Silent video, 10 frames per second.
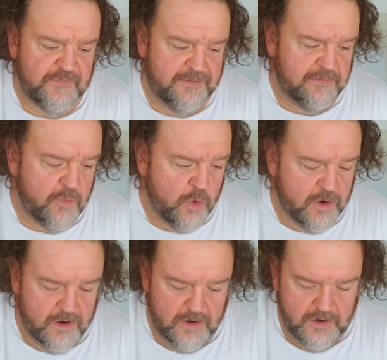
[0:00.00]
maybe more.
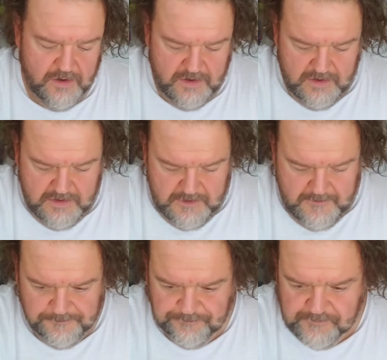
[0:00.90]

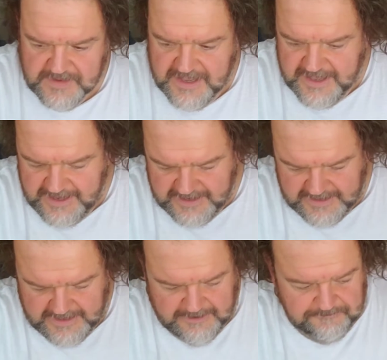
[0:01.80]
And
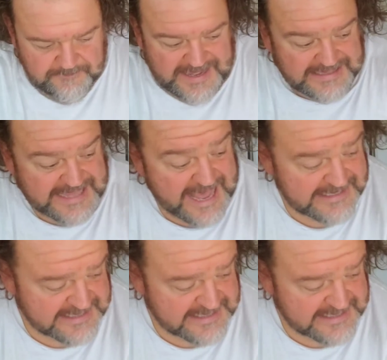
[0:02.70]
at that